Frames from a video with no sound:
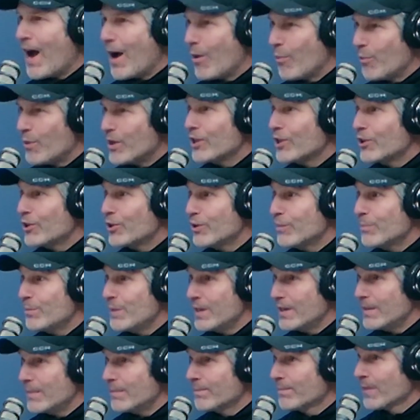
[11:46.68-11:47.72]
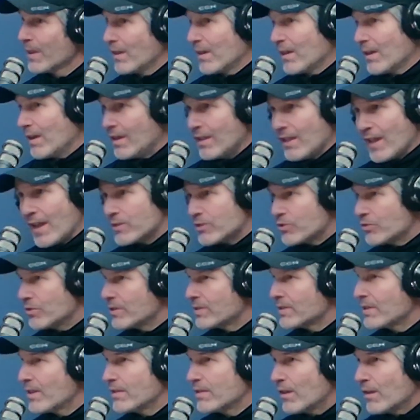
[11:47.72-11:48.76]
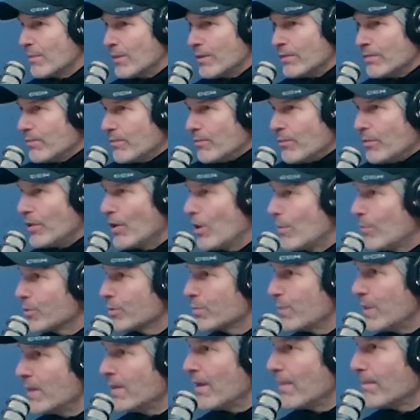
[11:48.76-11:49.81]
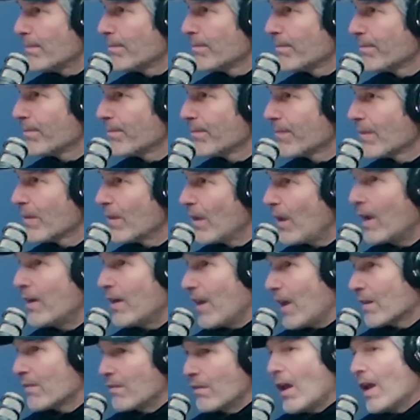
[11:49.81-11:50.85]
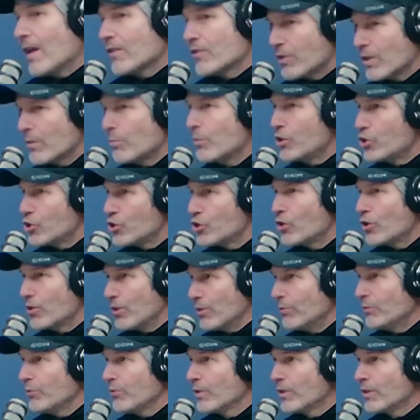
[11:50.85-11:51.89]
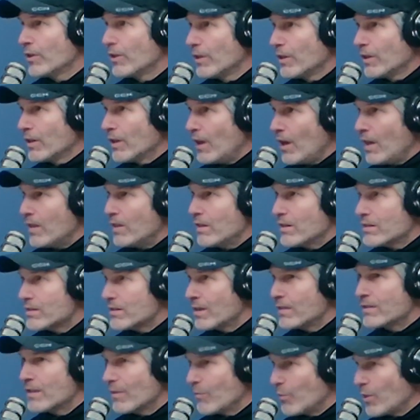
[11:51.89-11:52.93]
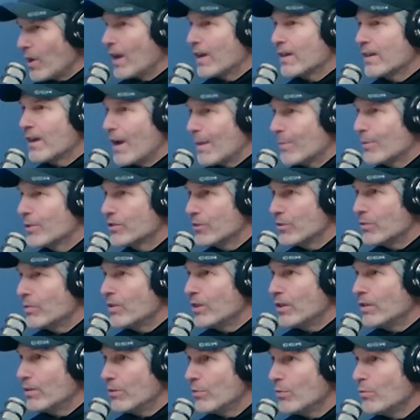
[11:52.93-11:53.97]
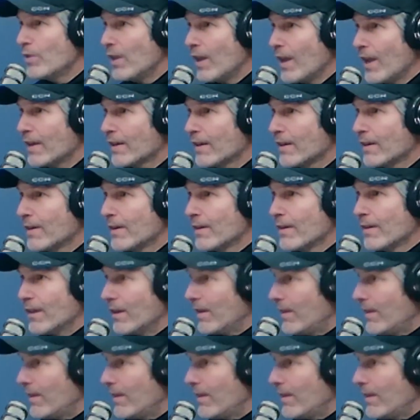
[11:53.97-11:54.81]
how we could beat them. And last year in the state tournament, we almost beat them, mm-hmm. and that, actually we should have, in the sense of we had an opportunity to do that,